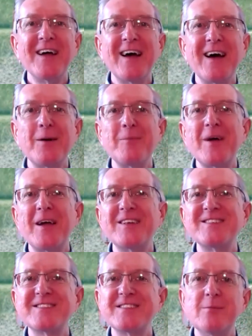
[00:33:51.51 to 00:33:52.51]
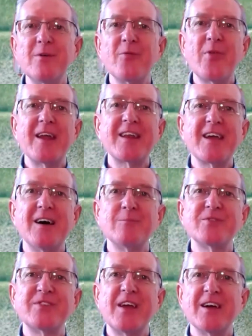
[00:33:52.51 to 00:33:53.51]
And some of that
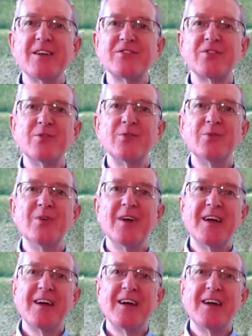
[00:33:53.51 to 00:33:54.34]
comes down to